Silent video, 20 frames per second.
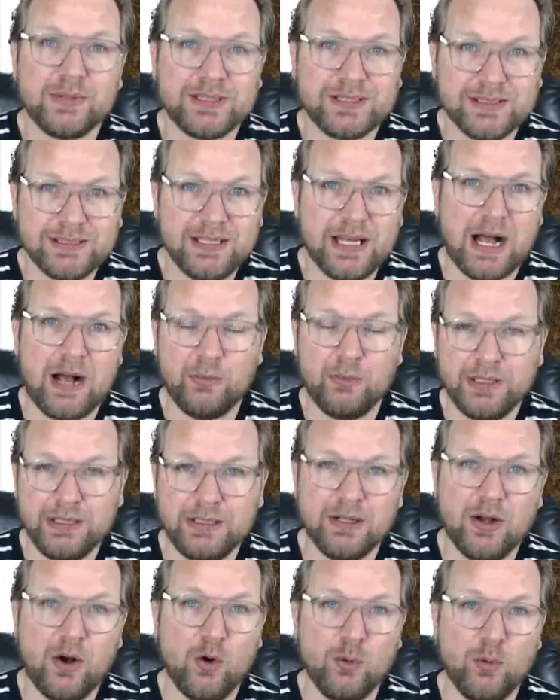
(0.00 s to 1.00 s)
Let's see how
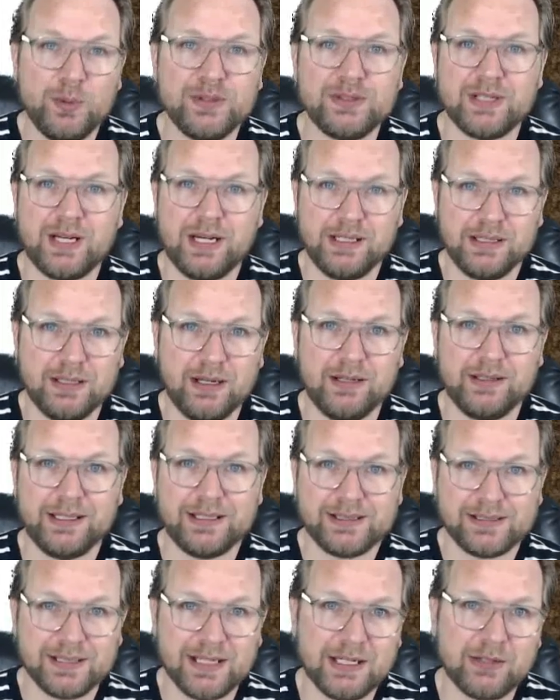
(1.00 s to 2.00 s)
many opens I got,
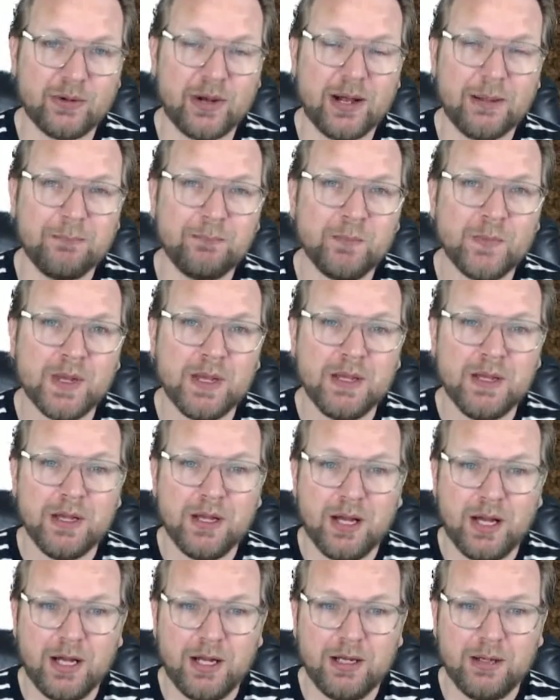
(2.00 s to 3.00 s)
etc.
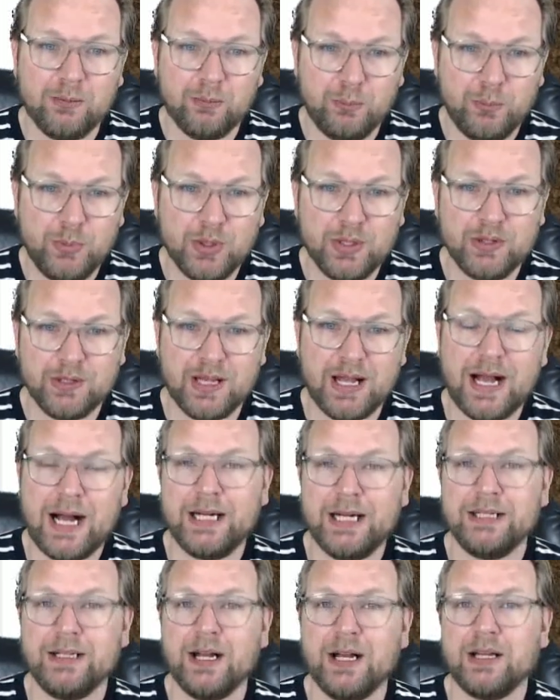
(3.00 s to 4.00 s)
But
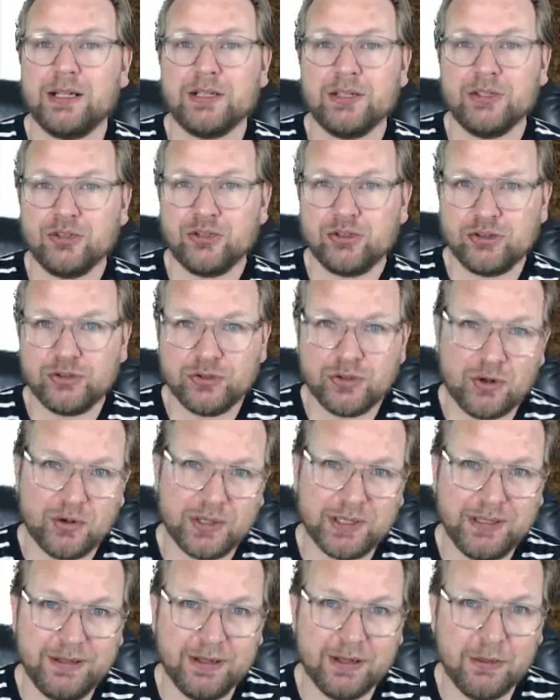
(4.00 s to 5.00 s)
I got a
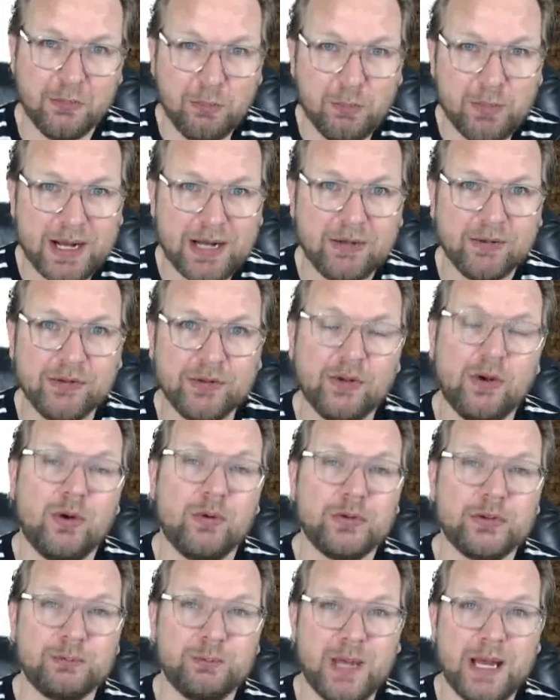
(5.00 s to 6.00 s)
shocking amount
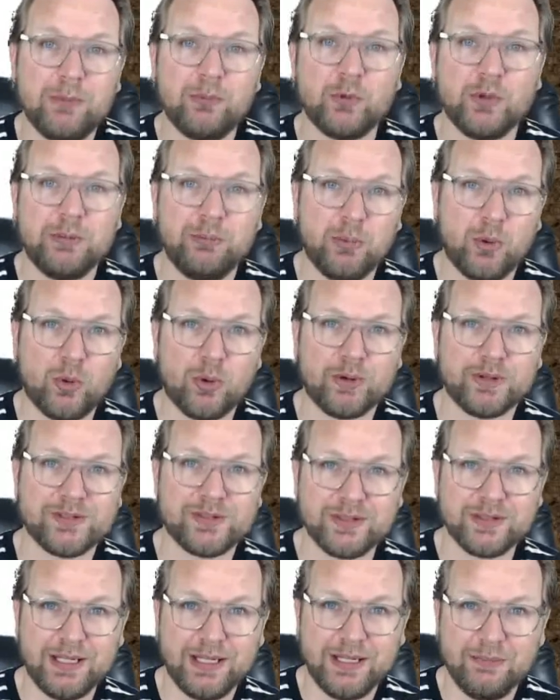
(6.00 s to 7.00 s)
of spam
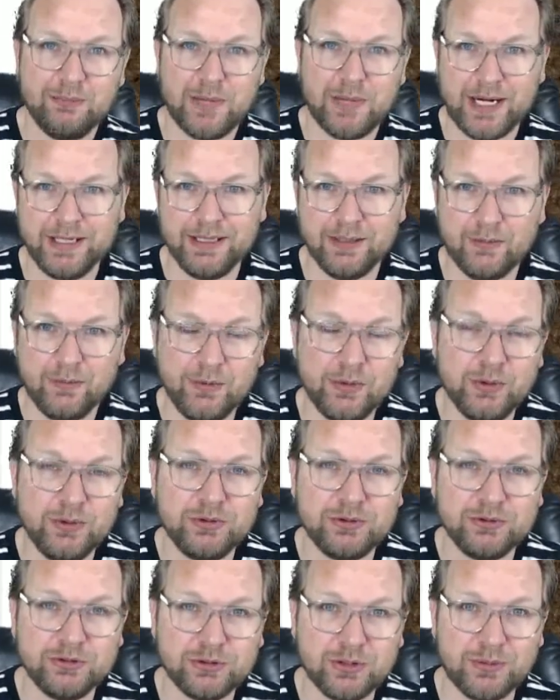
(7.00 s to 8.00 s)
reports in my
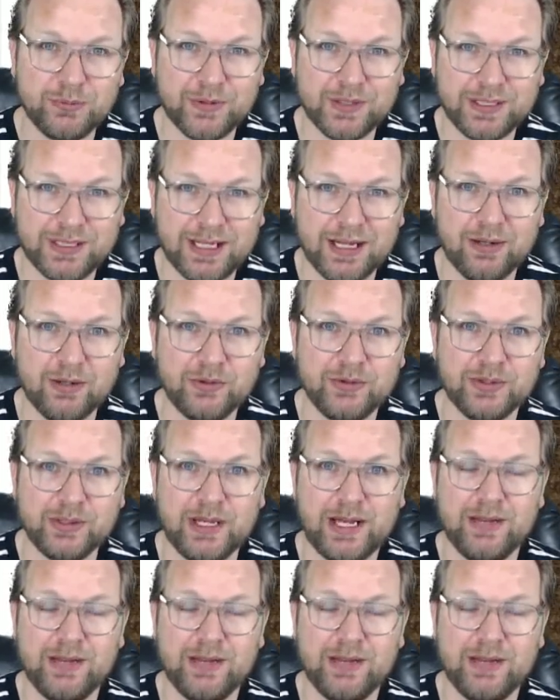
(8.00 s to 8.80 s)
Infusionsoft account.